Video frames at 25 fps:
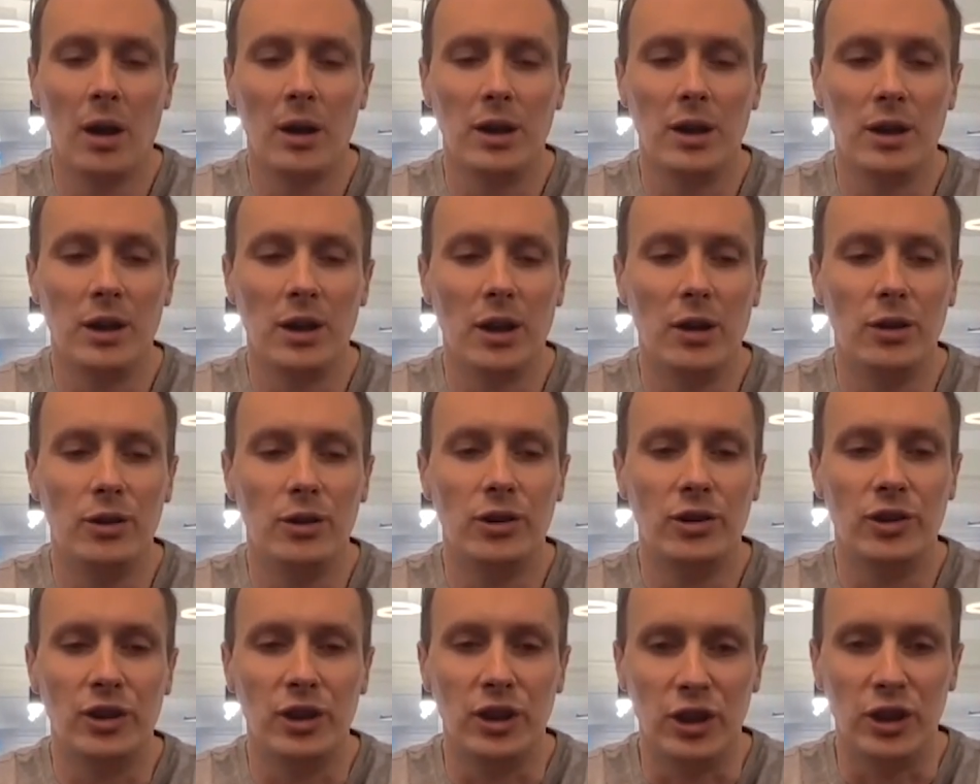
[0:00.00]
you know,
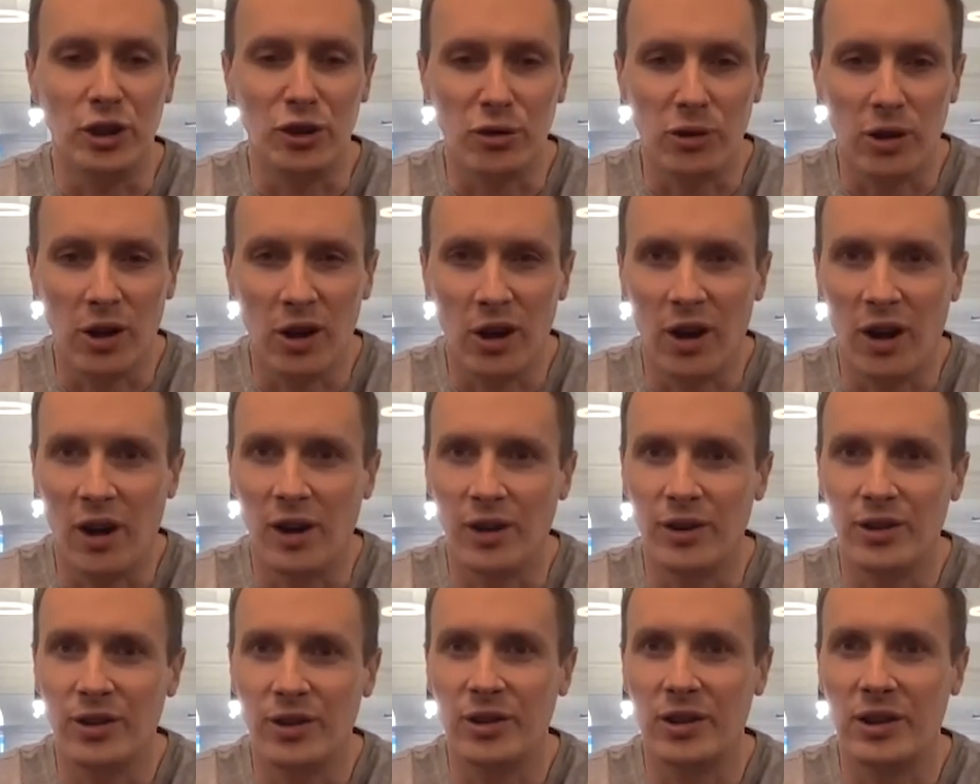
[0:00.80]

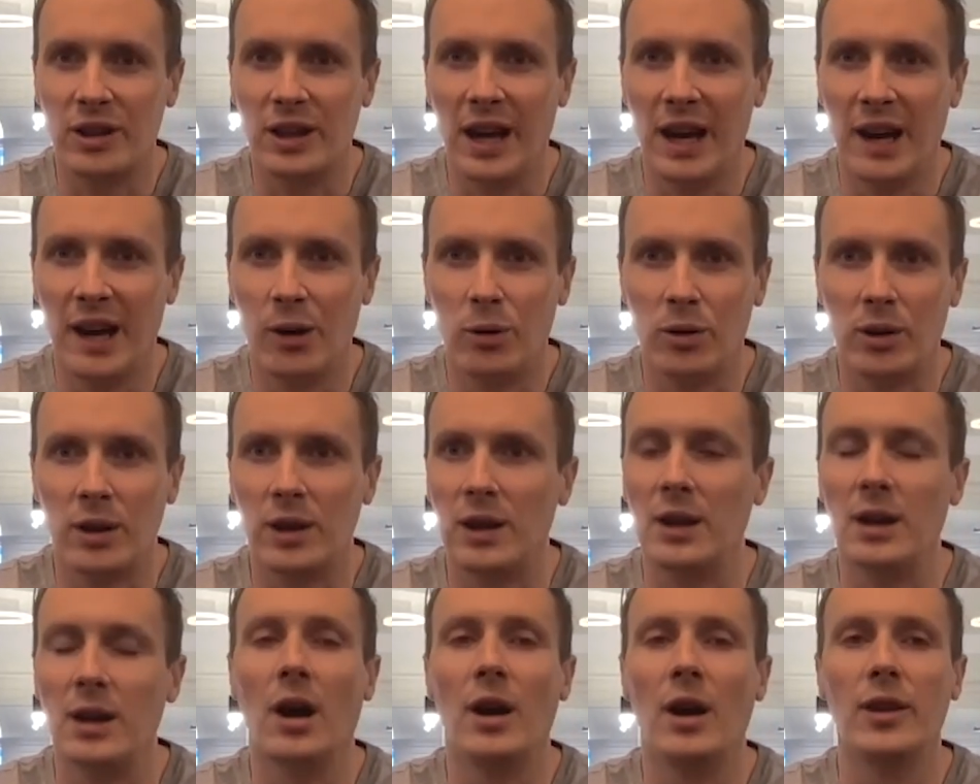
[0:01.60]
seagrass, sea
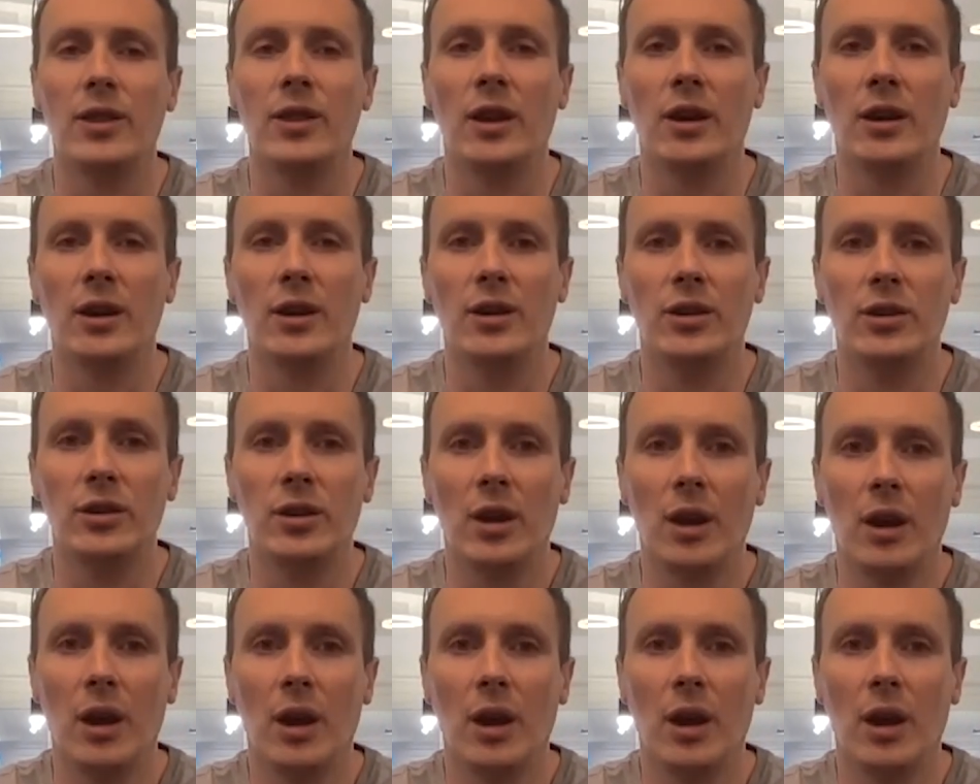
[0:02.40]
algae. Like there's